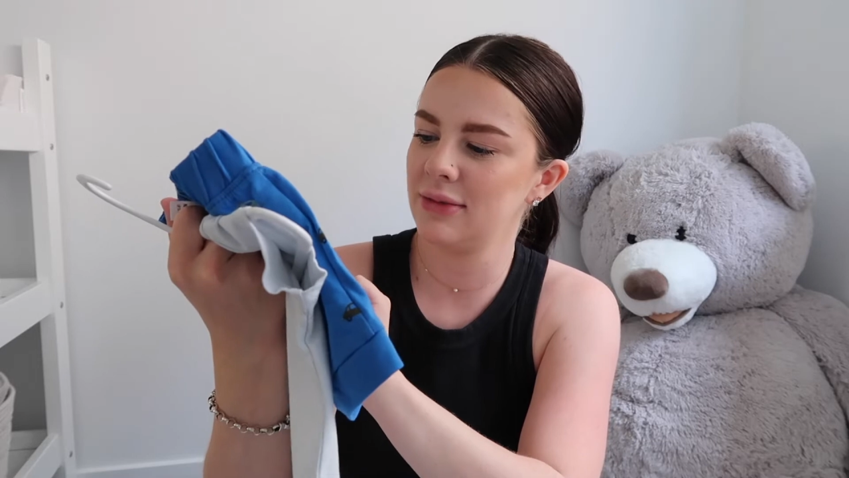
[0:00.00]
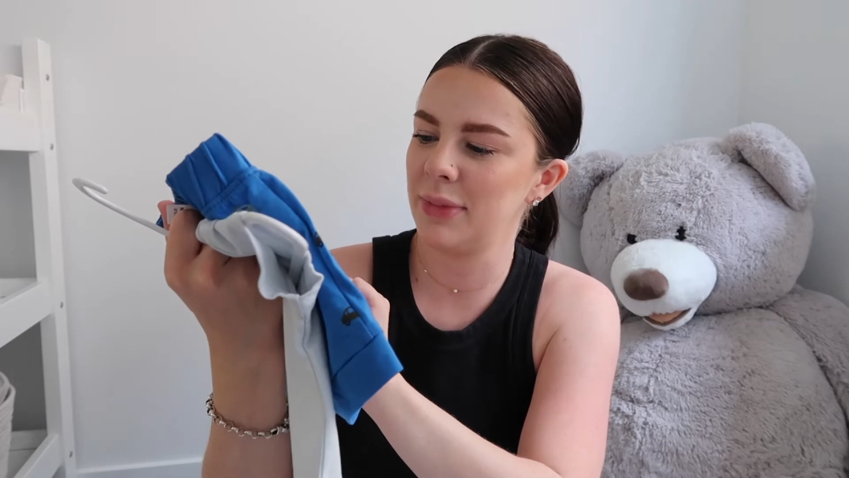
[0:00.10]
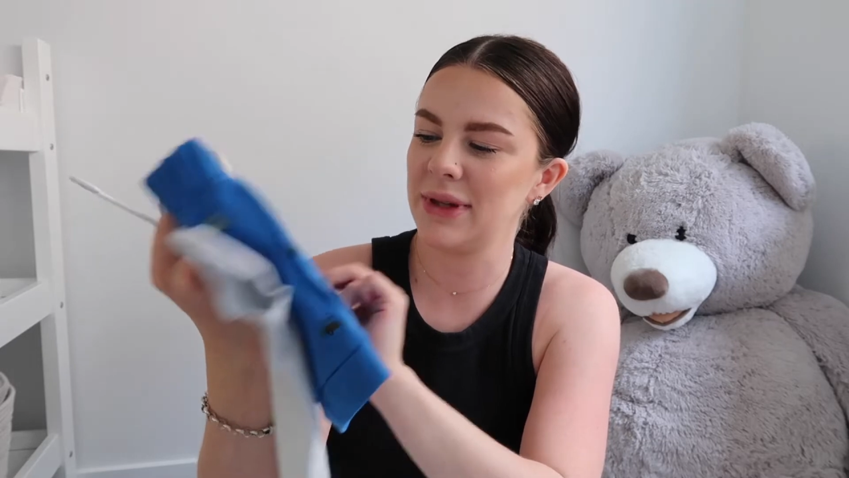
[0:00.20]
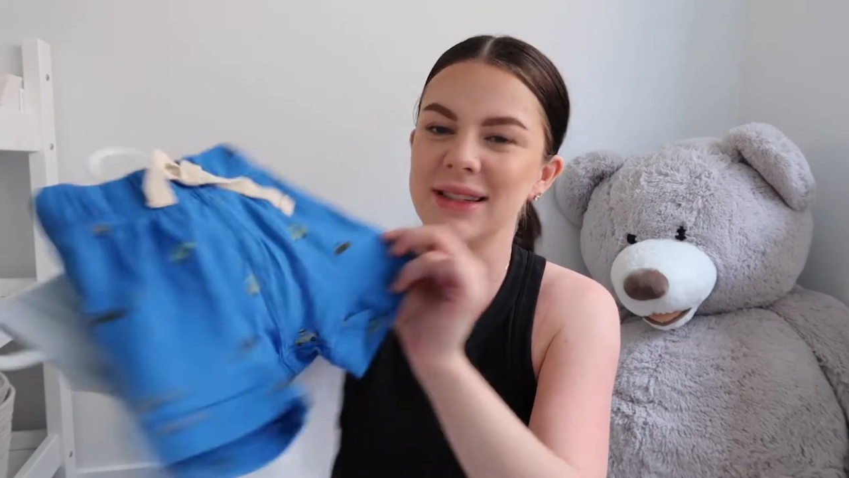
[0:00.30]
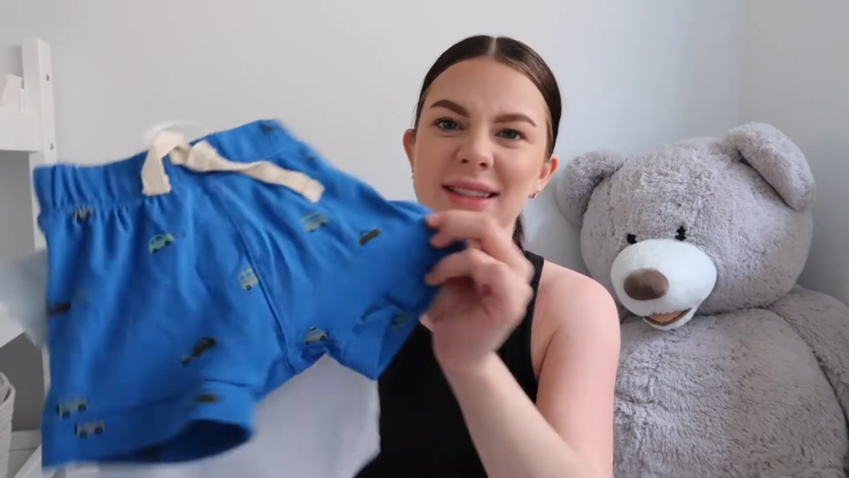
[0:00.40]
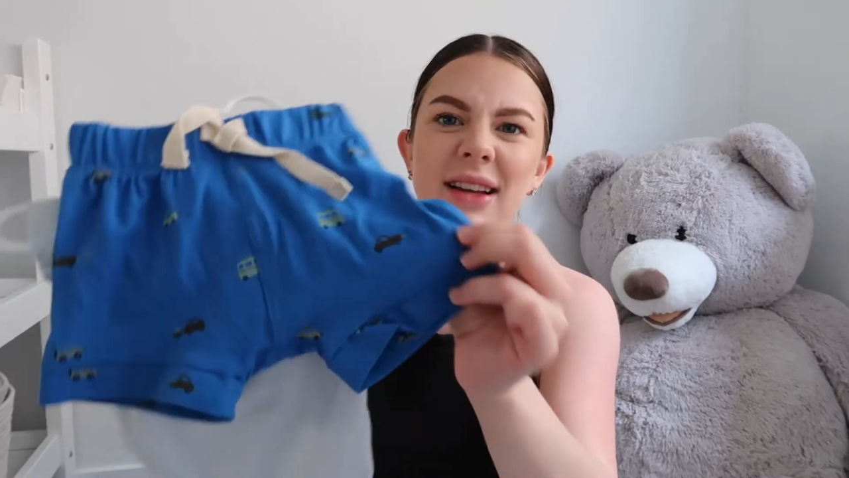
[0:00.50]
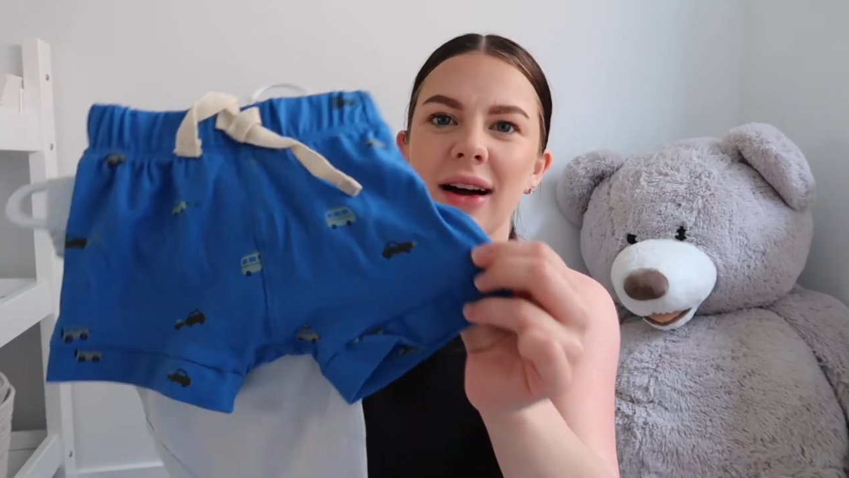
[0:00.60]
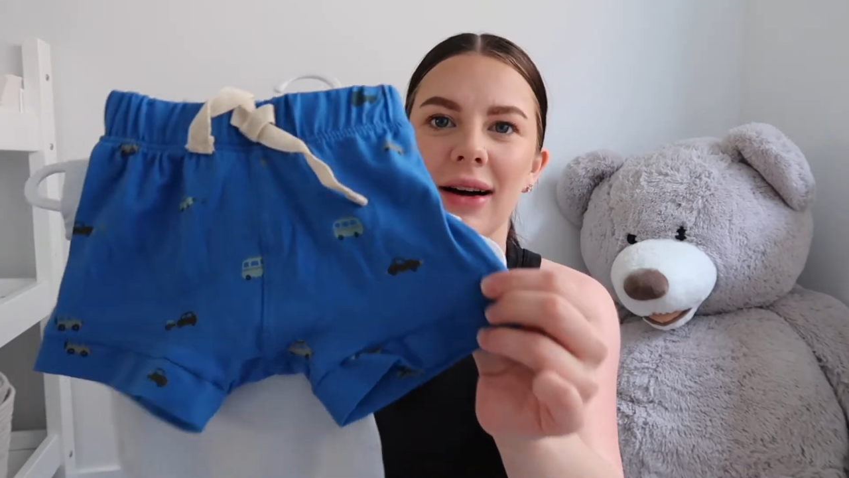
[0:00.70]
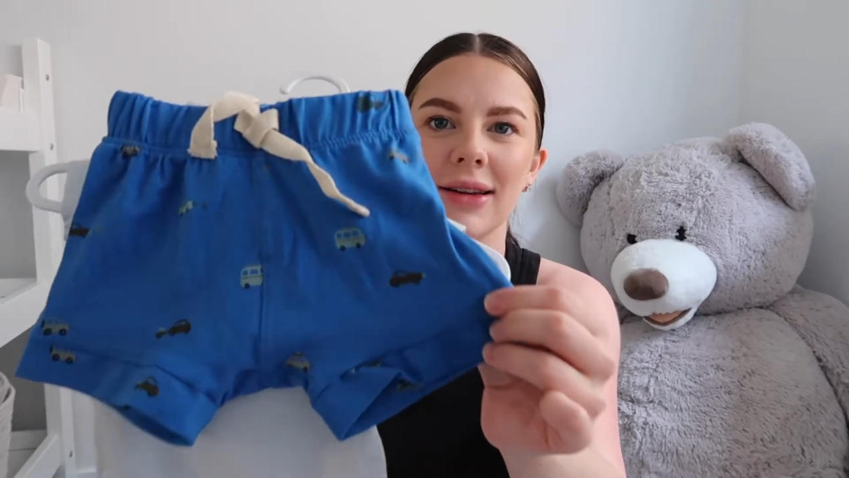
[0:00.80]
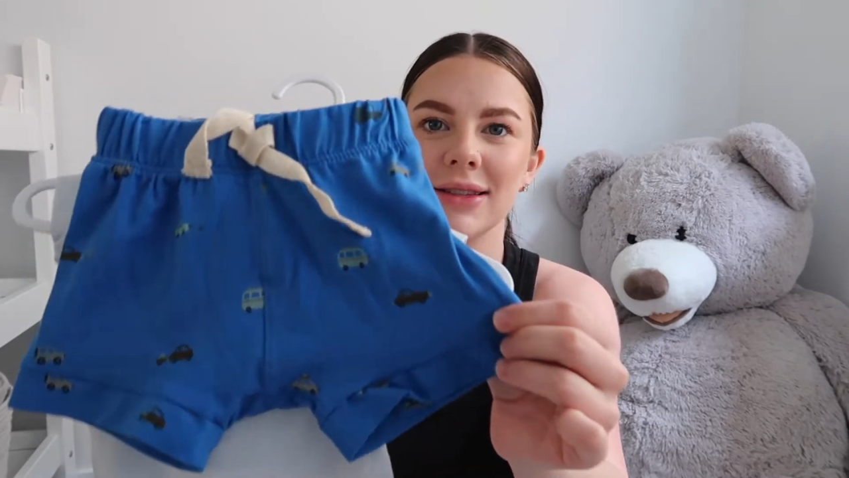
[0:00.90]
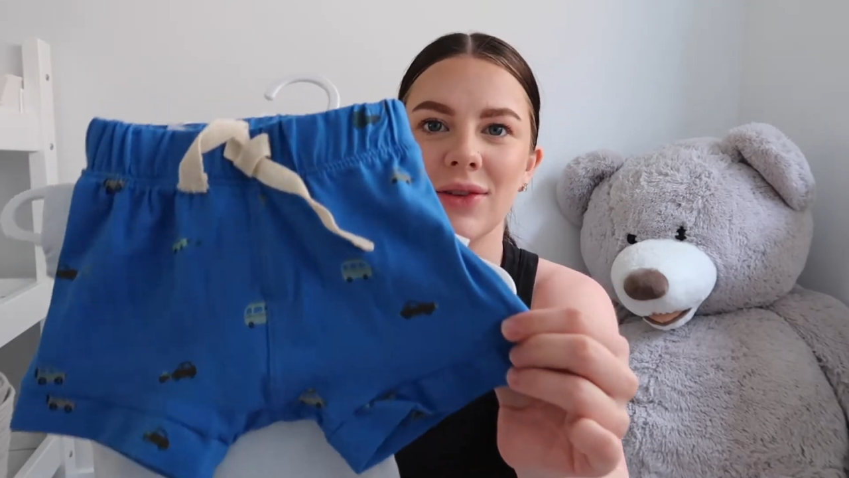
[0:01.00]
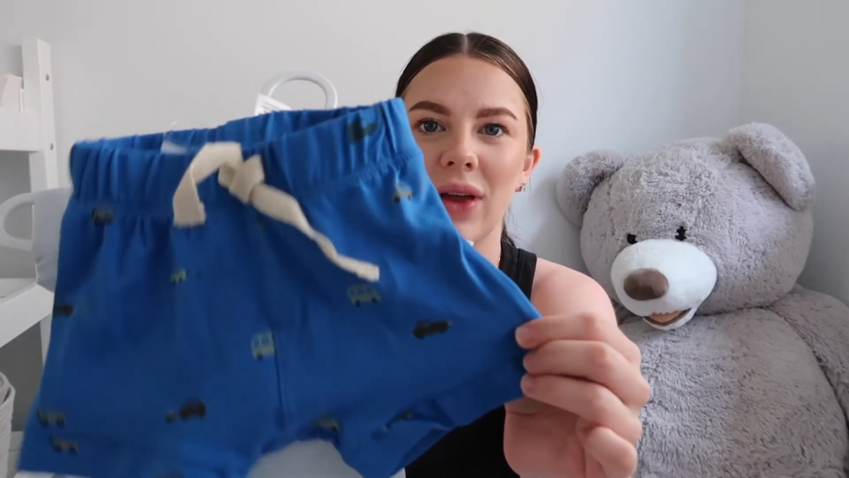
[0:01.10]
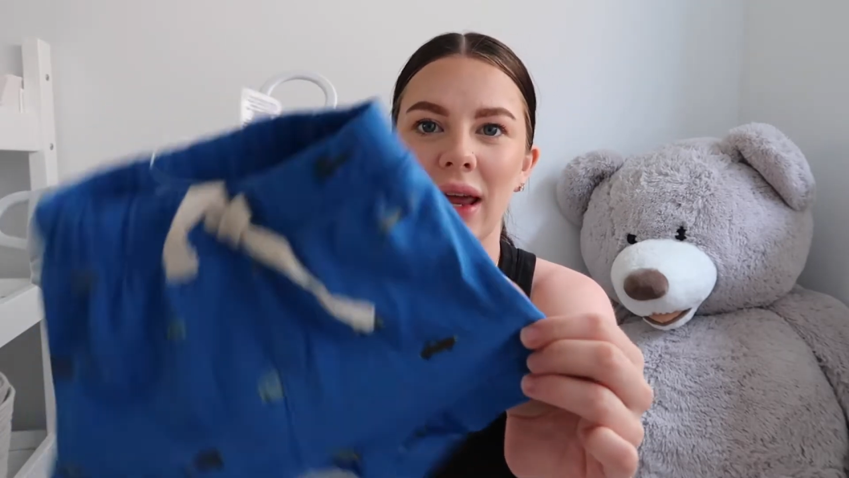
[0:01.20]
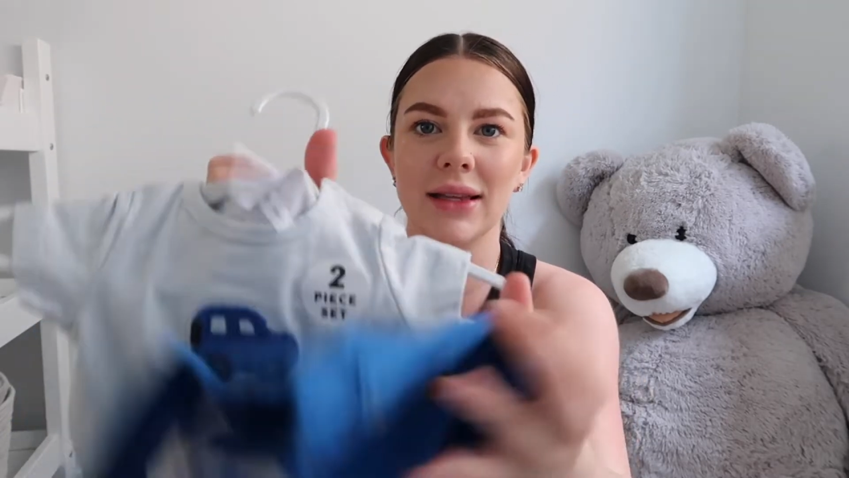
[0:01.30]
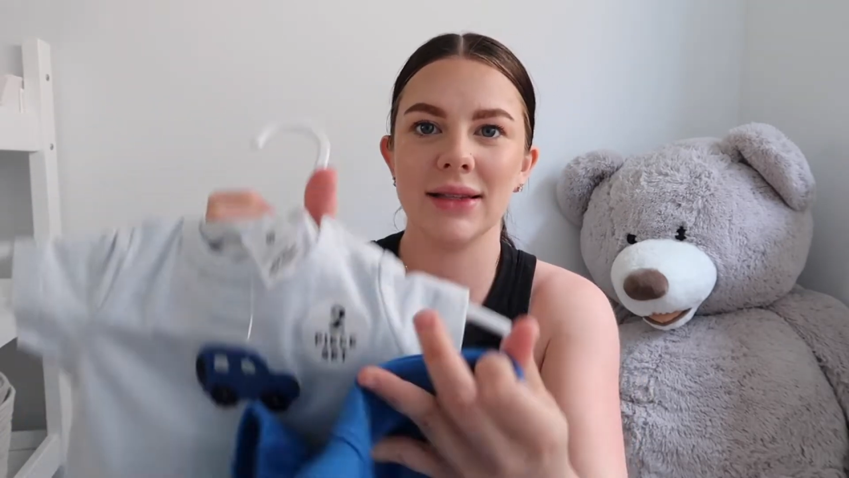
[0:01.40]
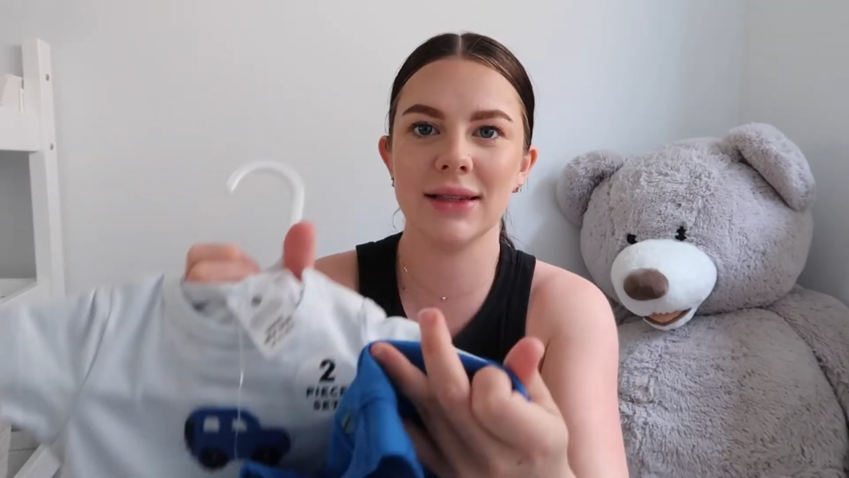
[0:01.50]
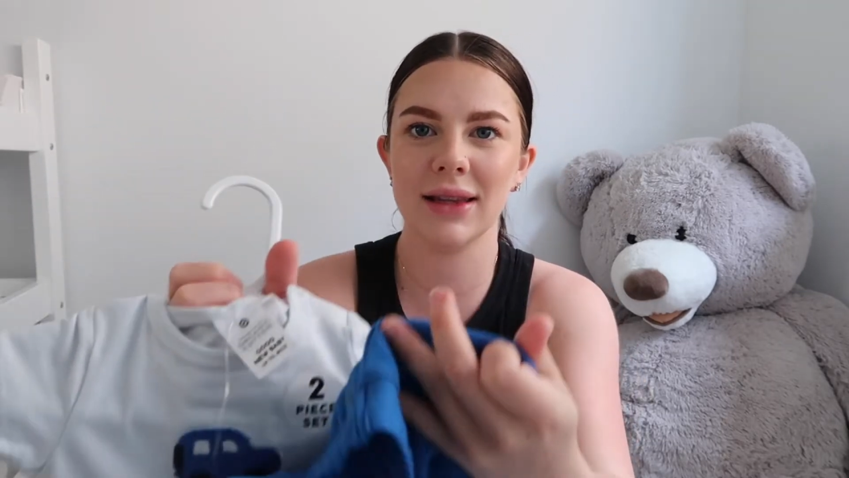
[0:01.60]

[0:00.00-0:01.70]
Buses, cars, vans,